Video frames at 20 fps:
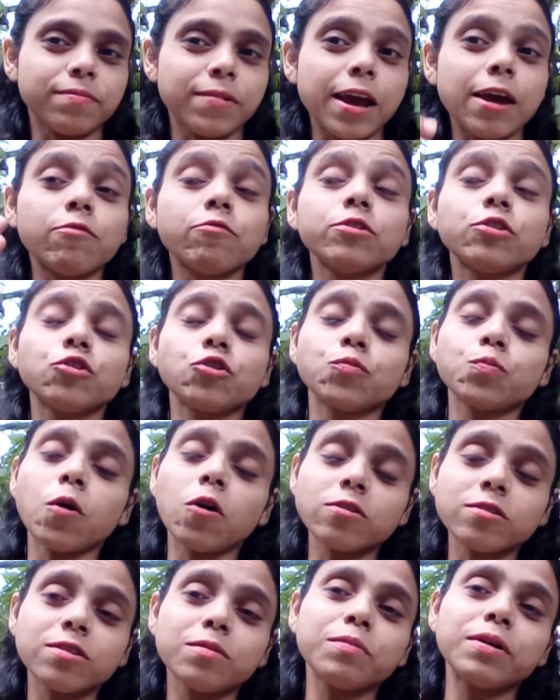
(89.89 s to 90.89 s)
and which is
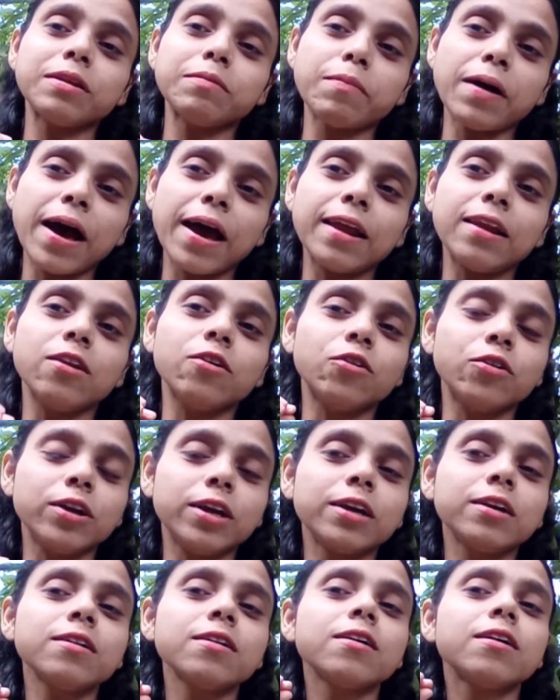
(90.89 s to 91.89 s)
possible by
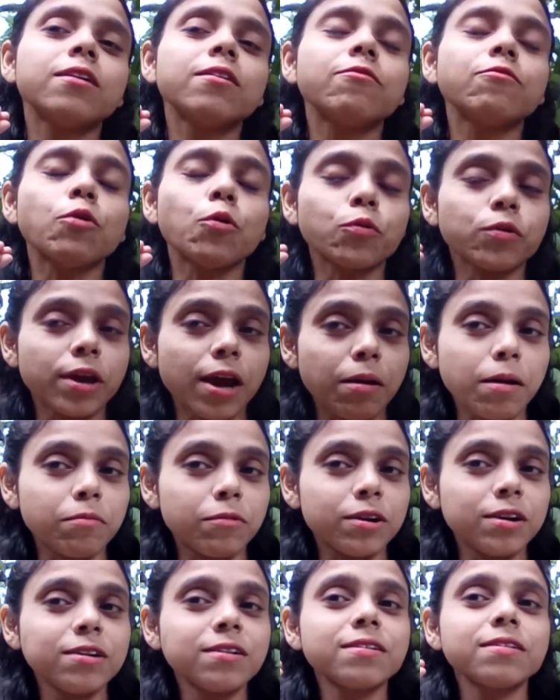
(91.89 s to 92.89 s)
learning
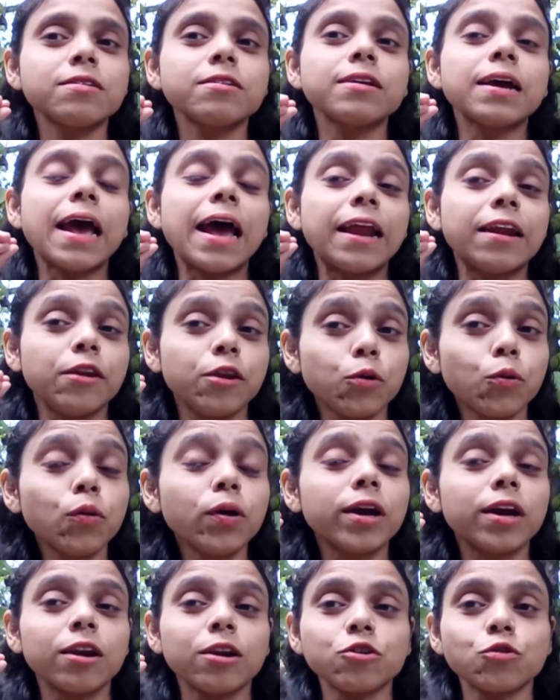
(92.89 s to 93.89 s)
vocabularies and new
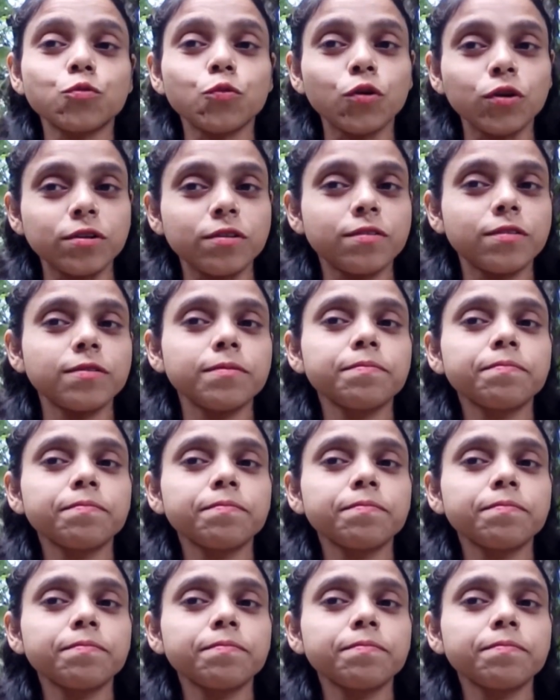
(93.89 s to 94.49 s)
English words.